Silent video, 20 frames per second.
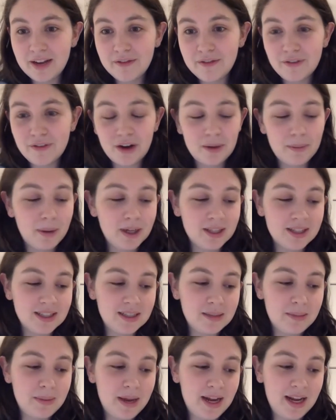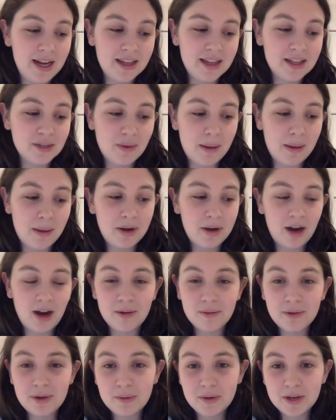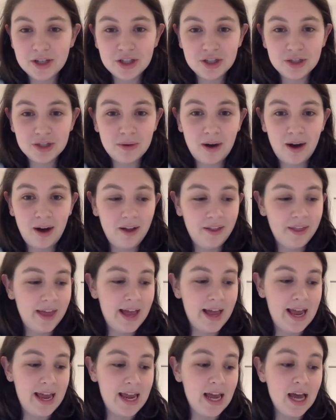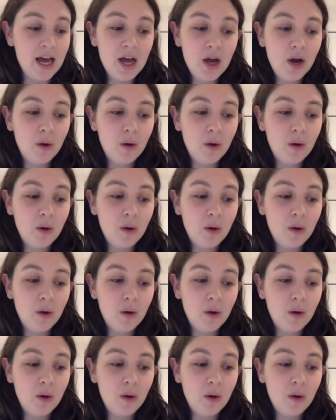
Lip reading: for participating in this webinar, and we wish you all a